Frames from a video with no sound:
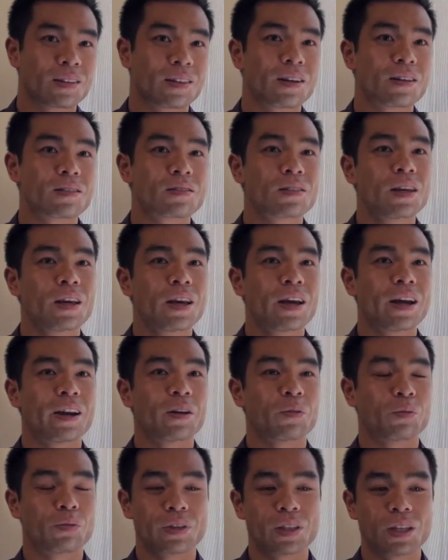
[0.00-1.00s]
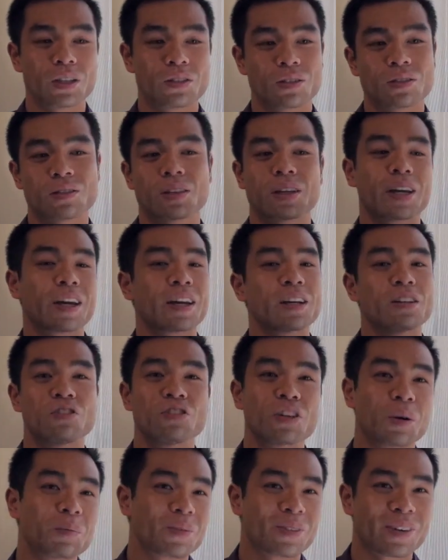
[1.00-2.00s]
to this. And I really just like kind of
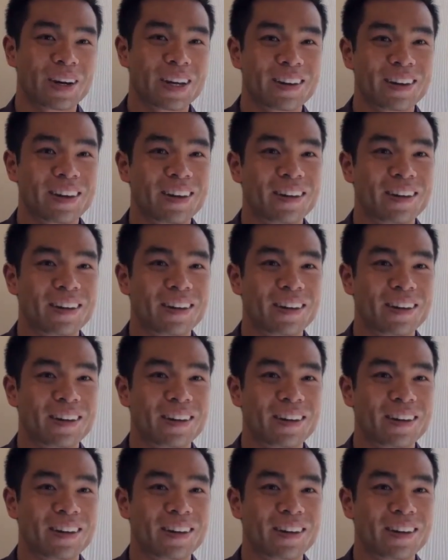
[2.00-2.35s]
jumped right